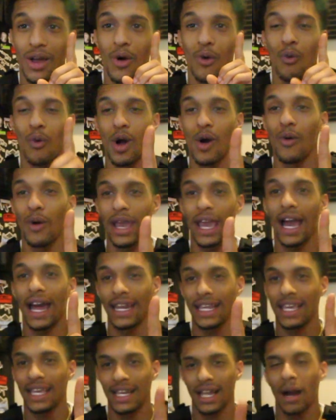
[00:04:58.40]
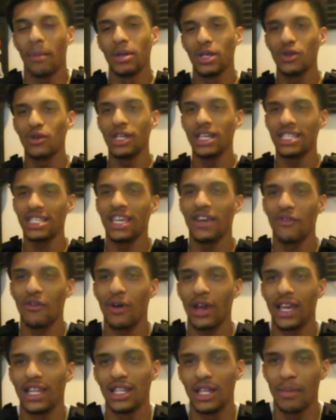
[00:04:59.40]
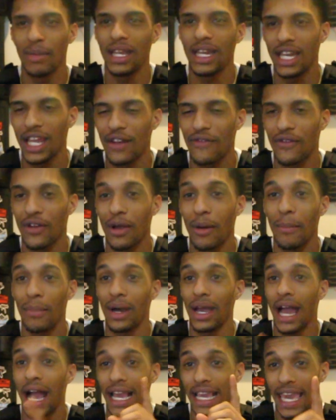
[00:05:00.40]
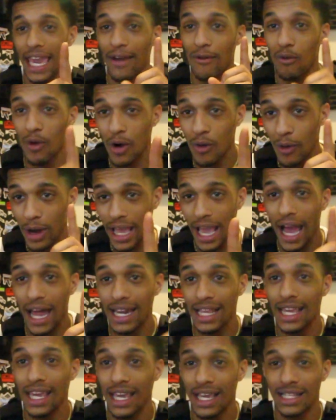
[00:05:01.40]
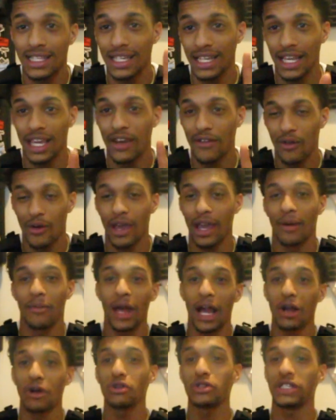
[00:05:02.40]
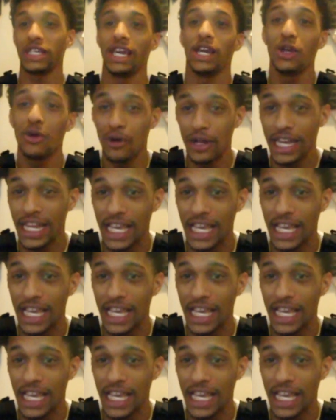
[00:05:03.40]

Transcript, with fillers: one way how to get it. I'm gonna do this giveaway a little bit different, but I gave one way how to get into the giveaway. I'm not gonna tell you in